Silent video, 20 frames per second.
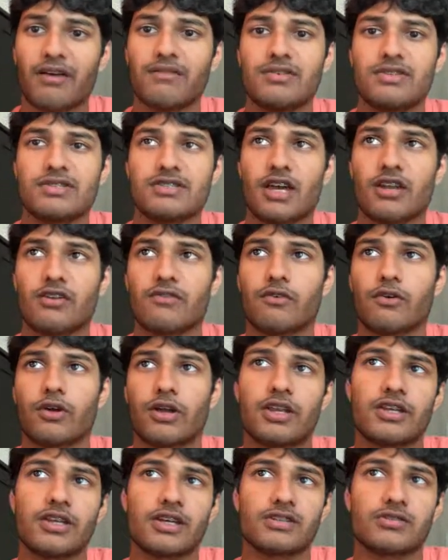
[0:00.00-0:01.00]
inside of our
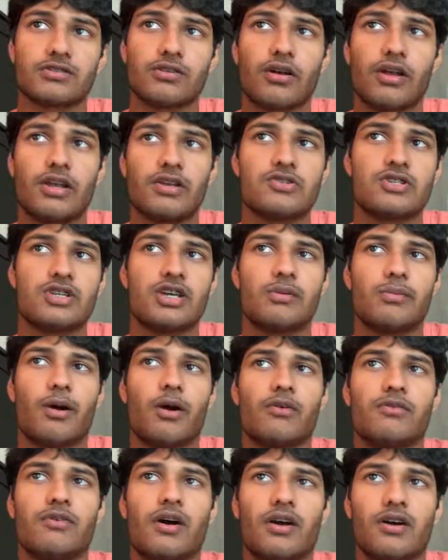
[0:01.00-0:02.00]
index.html
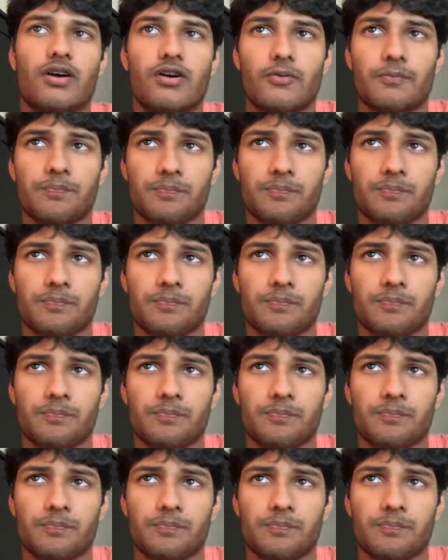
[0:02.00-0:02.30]
file.